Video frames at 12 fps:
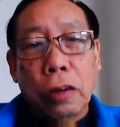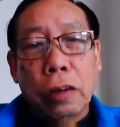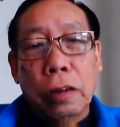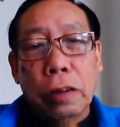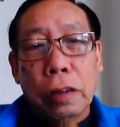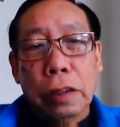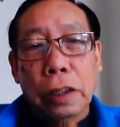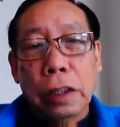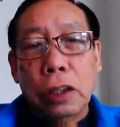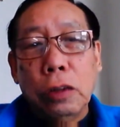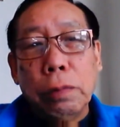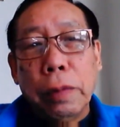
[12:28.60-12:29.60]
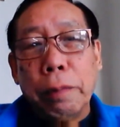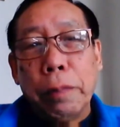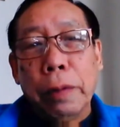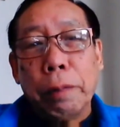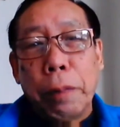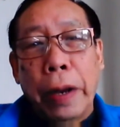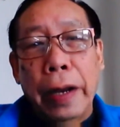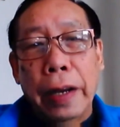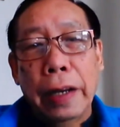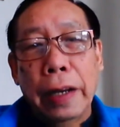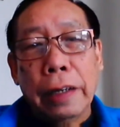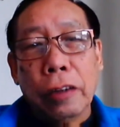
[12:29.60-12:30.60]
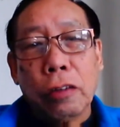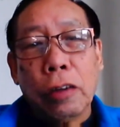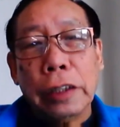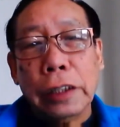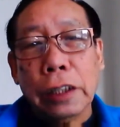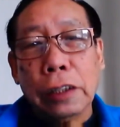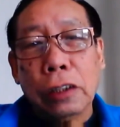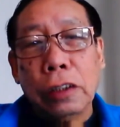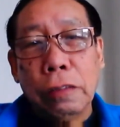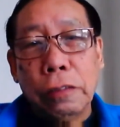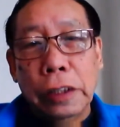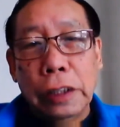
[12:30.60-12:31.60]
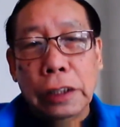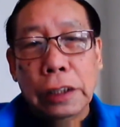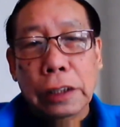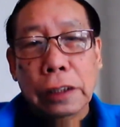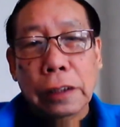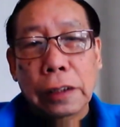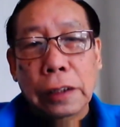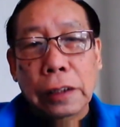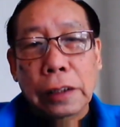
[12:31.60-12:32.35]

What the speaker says: or the new member pay the transaction fees,